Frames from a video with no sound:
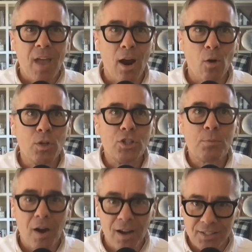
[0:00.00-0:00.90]
our
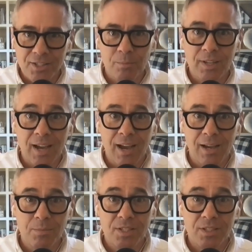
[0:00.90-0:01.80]
response
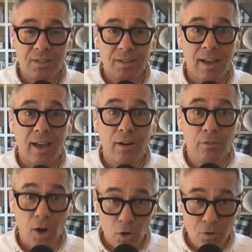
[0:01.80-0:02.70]
sometimes out of
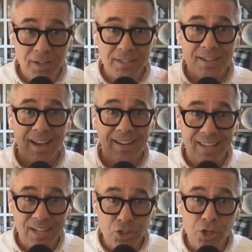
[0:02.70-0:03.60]
our own anxiety
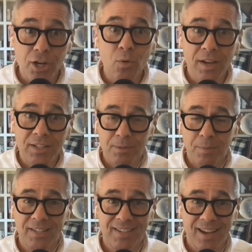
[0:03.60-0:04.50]
can generate some
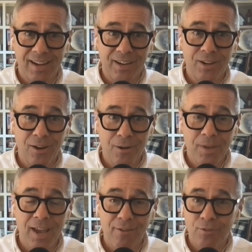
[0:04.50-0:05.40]
anxiety on
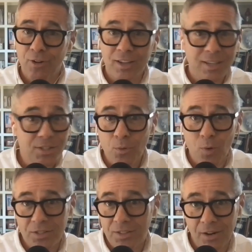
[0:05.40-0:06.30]
behalf of our kids that
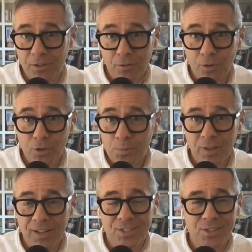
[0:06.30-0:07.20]
wasn't there in the first
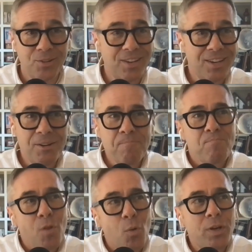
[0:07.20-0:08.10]
place. So
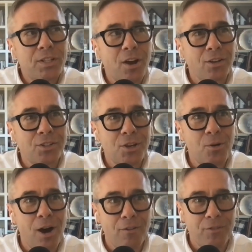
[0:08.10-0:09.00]
we talk so
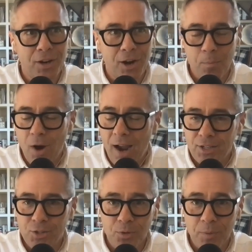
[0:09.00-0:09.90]
often in our
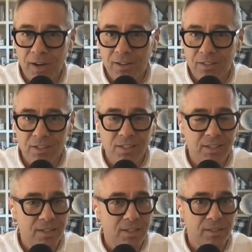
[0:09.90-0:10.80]
practice with parents
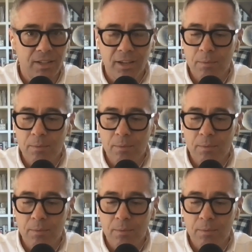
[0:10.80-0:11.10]
consistently